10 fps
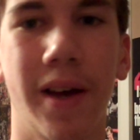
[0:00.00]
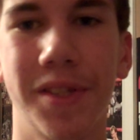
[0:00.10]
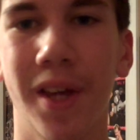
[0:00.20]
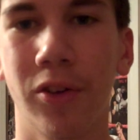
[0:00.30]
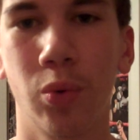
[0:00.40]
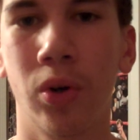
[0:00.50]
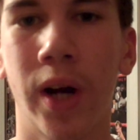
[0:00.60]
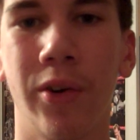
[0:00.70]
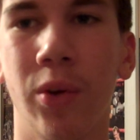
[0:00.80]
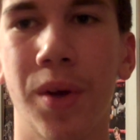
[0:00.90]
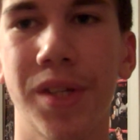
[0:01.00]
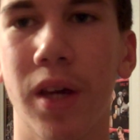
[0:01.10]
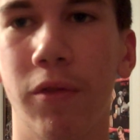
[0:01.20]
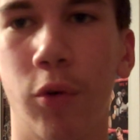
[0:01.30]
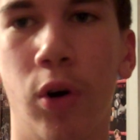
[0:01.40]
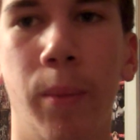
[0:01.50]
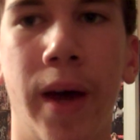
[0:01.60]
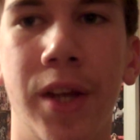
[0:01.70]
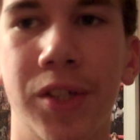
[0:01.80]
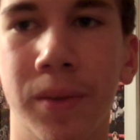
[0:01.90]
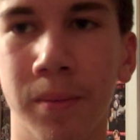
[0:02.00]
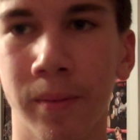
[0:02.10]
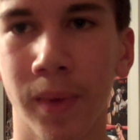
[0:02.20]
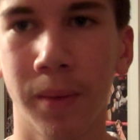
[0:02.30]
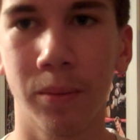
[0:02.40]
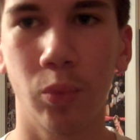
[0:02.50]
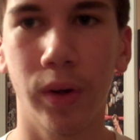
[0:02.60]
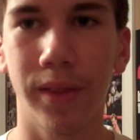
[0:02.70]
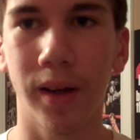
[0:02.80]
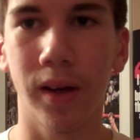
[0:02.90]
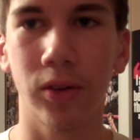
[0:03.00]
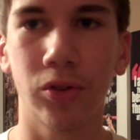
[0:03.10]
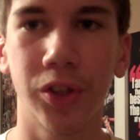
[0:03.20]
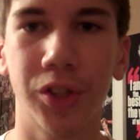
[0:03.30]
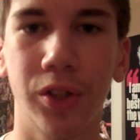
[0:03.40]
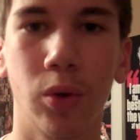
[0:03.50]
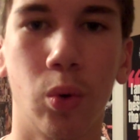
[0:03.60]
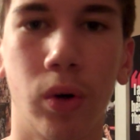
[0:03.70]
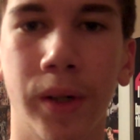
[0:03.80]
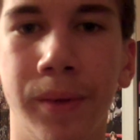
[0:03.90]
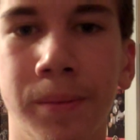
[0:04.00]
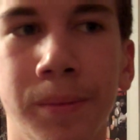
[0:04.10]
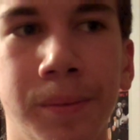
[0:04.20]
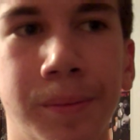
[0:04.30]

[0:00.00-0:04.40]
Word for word: I say it on Twitter. I really want to see a four-way match with uh, Christian Orton,